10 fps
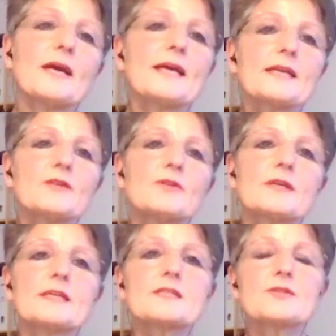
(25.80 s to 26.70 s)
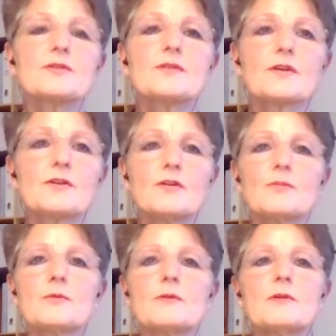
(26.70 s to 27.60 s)
can look into the
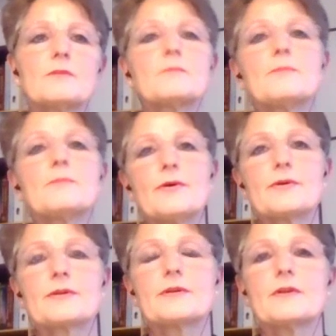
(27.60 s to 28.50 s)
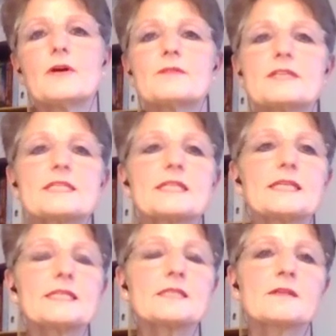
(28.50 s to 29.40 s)
global burden of
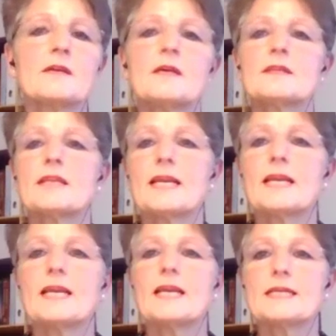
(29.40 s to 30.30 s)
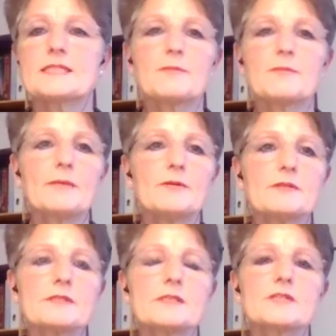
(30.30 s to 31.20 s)
disease, the Lancet papers
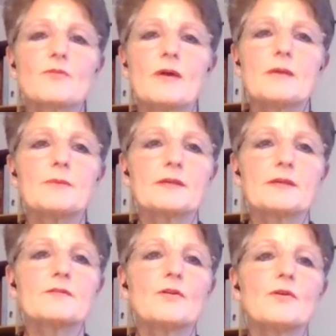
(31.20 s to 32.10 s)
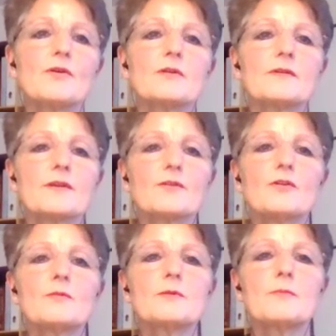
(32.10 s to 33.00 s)
describing the
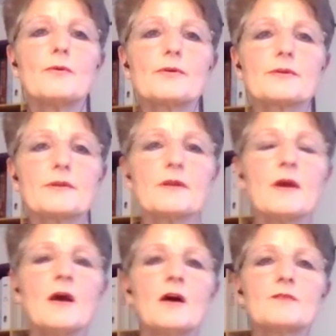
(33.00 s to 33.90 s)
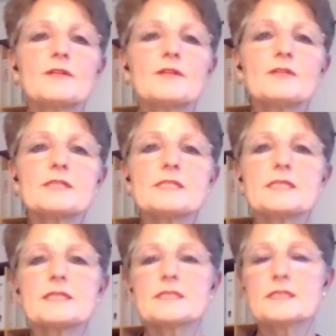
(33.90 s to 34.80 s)
global burden of different
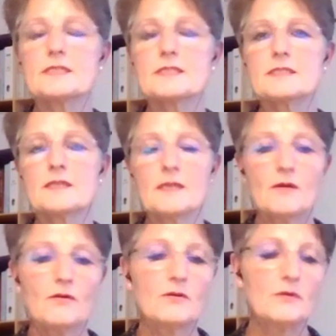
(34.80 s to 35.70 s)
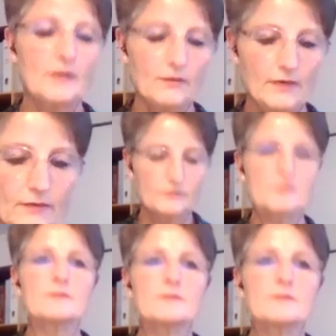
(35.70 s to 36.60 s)
diseases all around
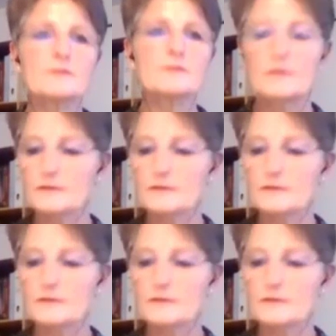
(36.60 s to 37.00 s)
the world.